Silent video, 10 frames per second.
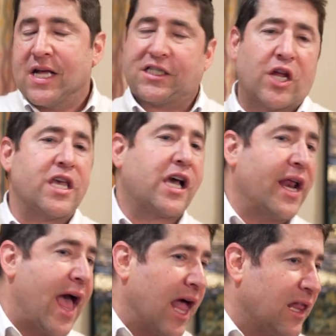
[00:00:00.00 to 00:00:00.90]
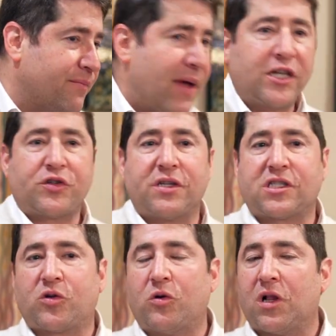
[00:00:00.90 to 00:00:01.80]
So you go to elementary
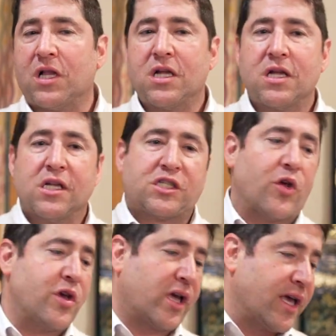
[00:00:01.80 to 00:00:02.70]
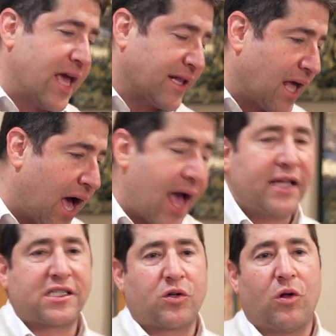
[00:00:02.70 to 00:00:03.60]
school, so you can get to
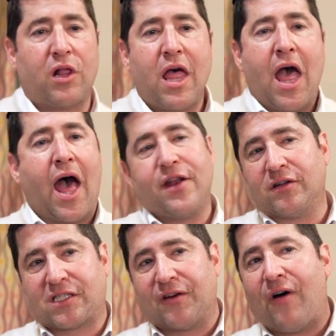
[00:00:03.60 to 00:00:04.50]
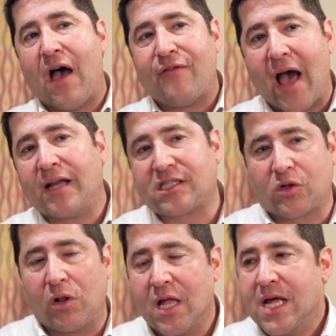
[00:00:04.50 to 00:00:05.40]
high school, and you survive high
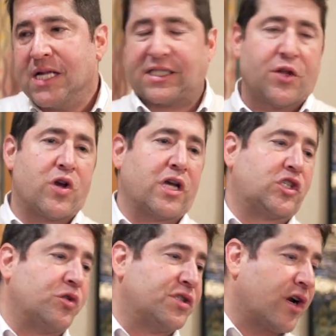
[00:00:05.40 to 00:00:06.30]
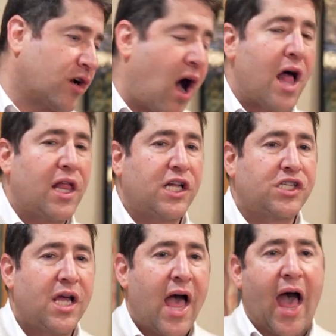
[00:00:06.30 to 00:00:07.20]
school, so you can choose your
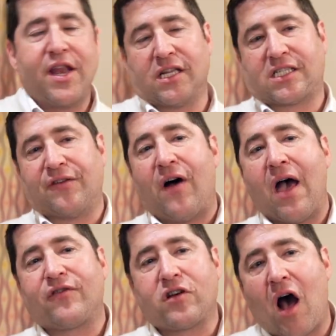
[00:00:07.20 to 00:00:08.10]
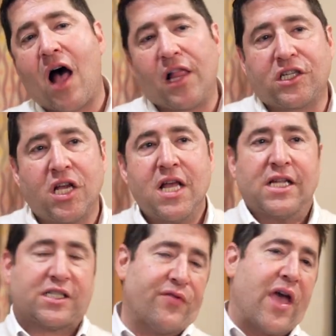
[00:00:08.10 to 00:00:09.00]
college, and you survive college,
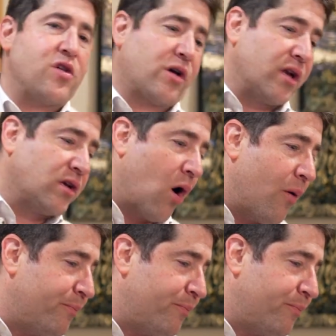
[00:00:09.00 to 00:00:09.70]
so that you can go